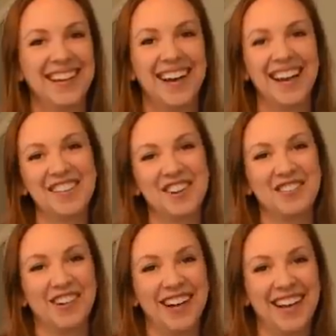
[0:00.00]
Hi
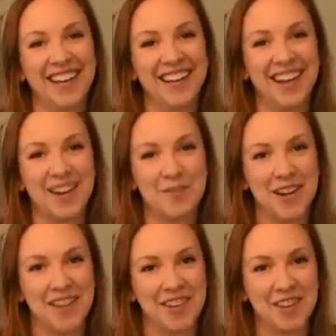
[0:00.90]
everyone, I hope
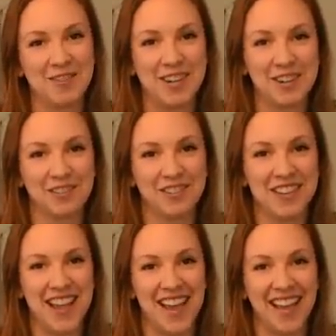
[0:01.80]
you're having a wonderful
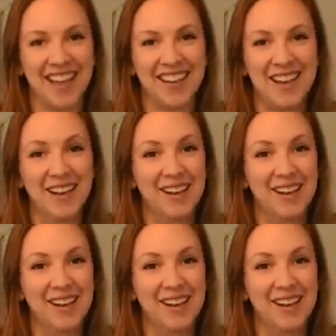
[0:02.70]
day.